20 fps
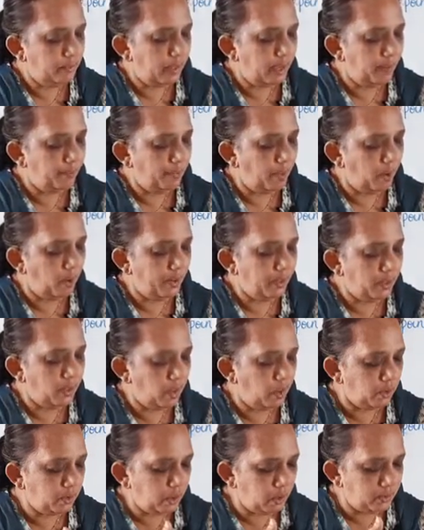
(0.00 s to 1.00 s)
a point
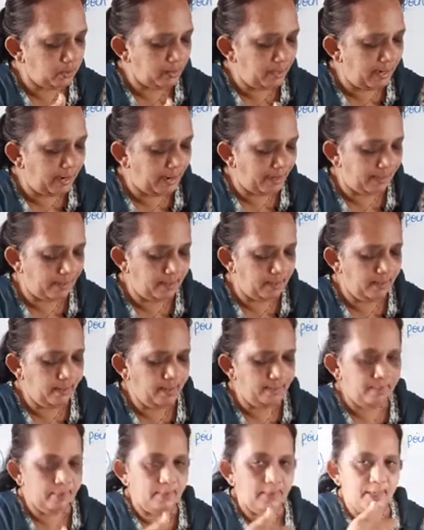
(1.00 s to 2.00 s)
not on the line,
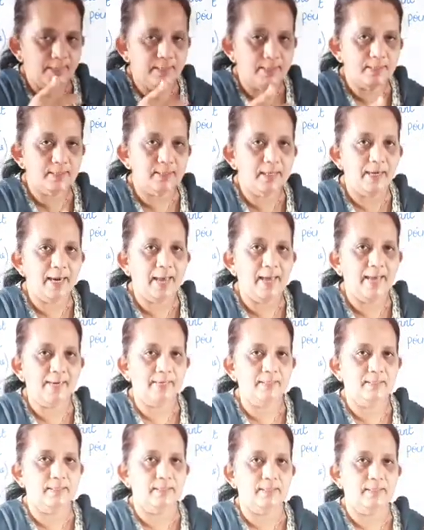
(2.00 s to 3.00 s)
that is a
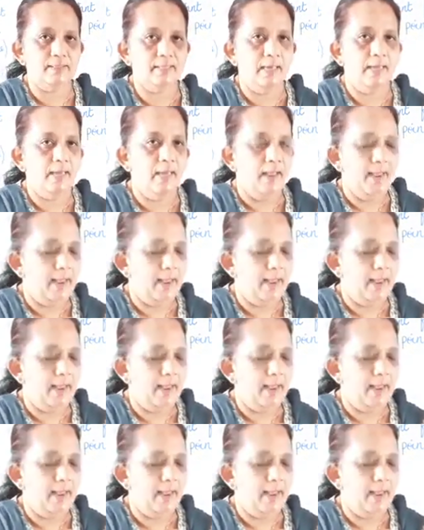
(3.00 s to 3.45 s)
directrix,